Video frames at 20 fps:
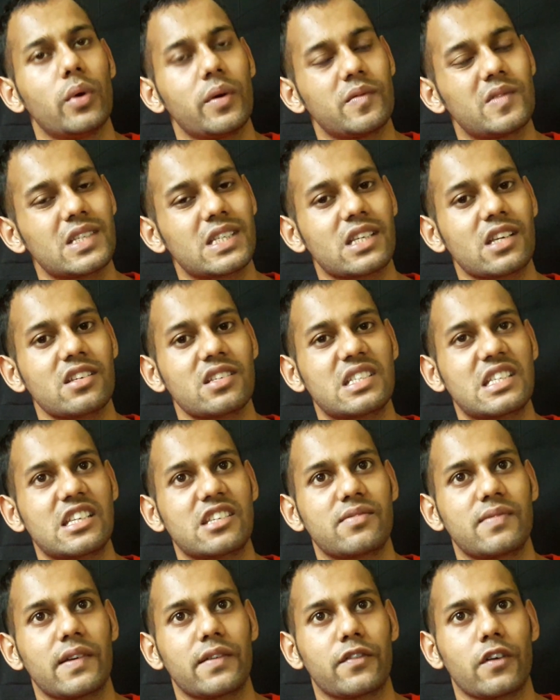We've discussed
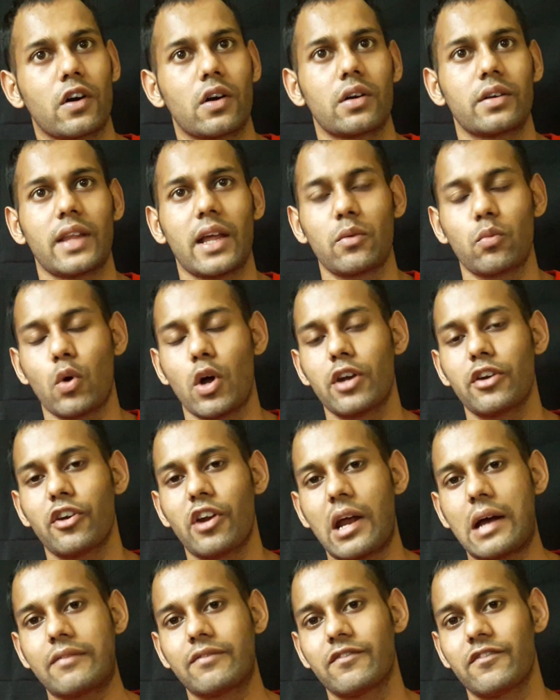this before, that one
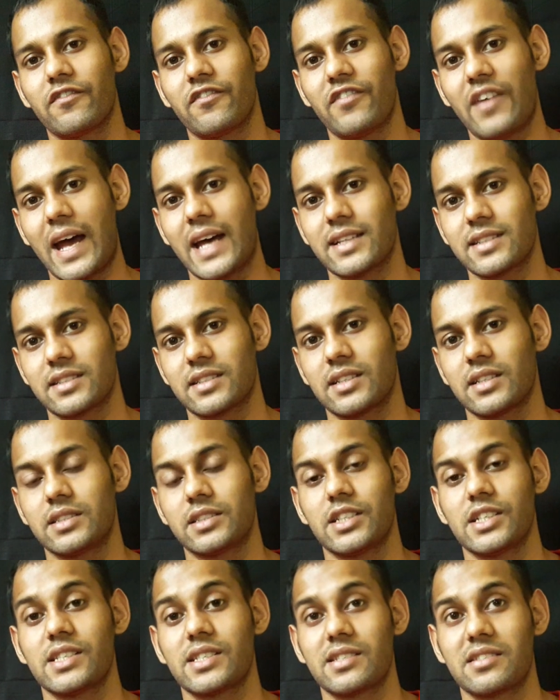gram fat
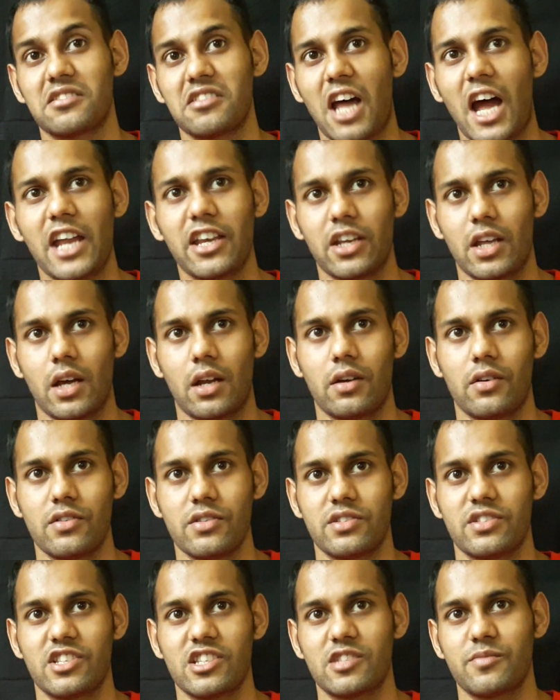contains nine
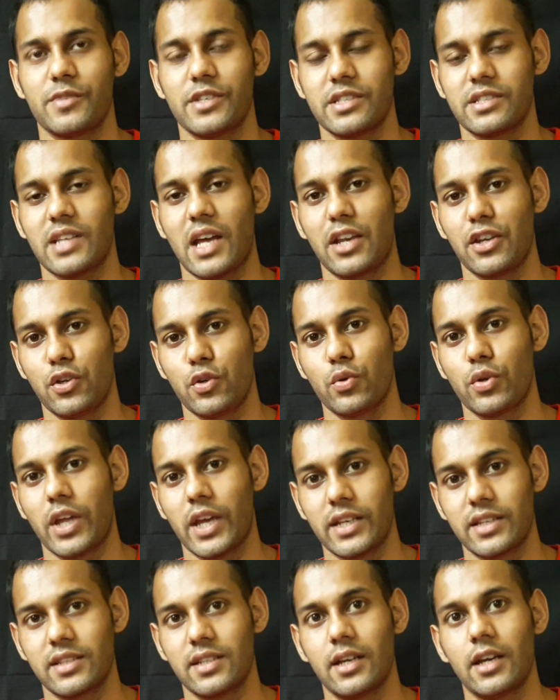calories. This means that you
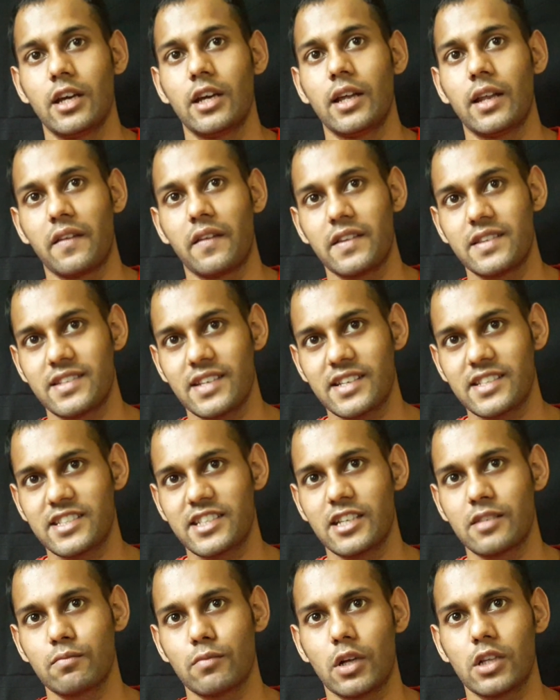get
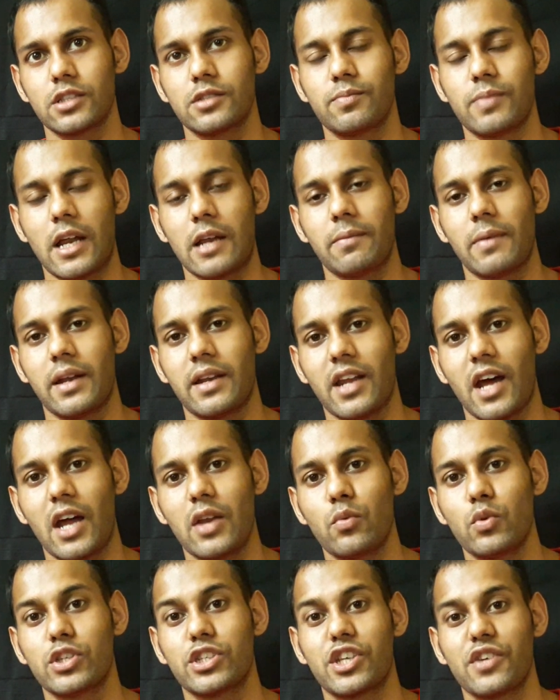sixteen multiplied by
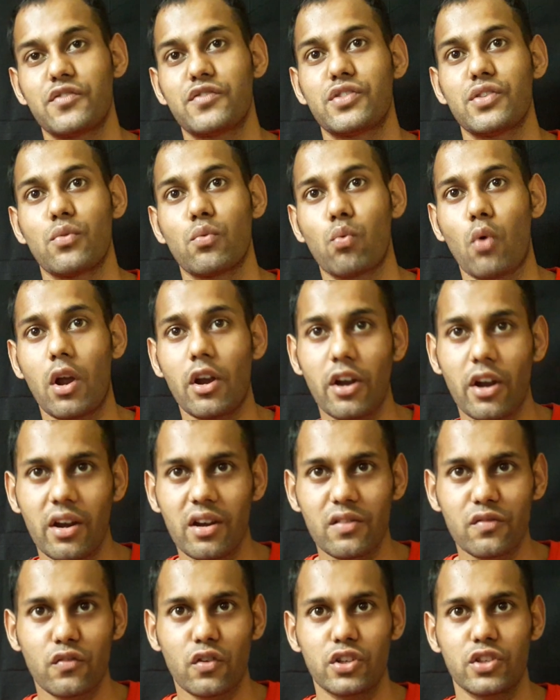nine, which gives you one
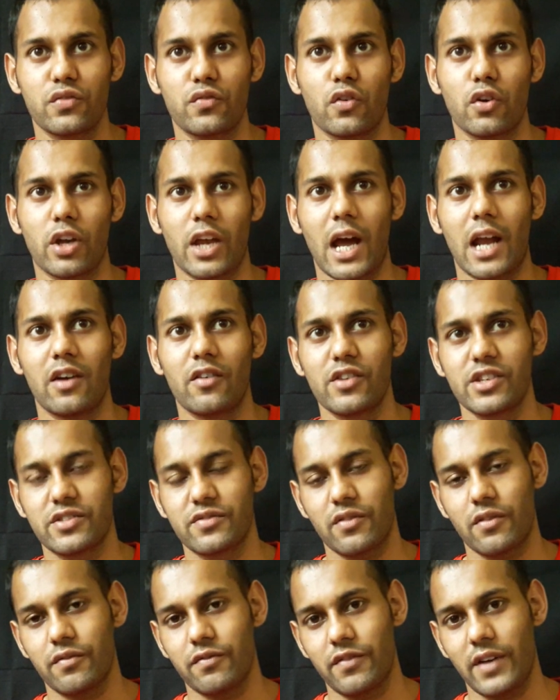hundred forty-four calories
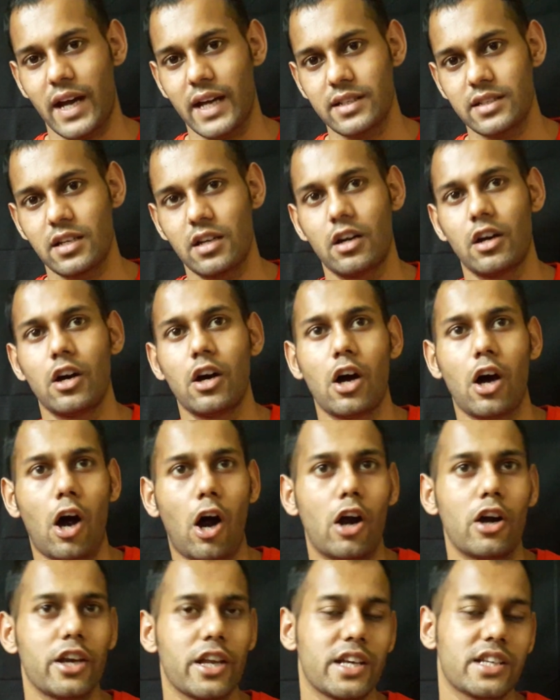from fat.
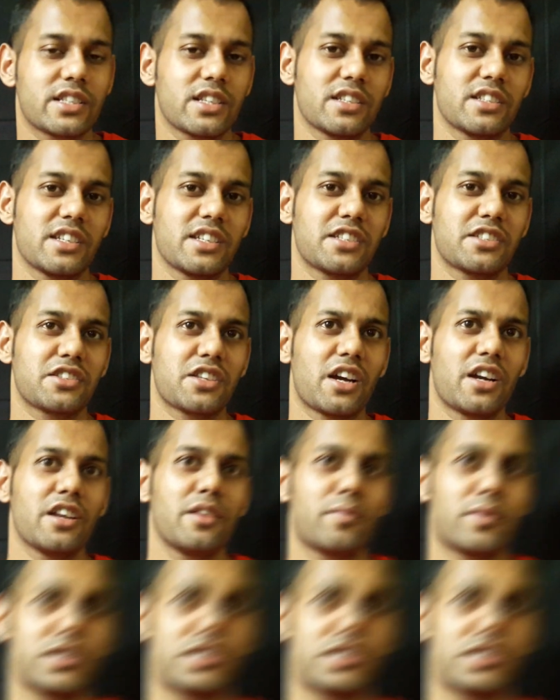R D S suggests thirty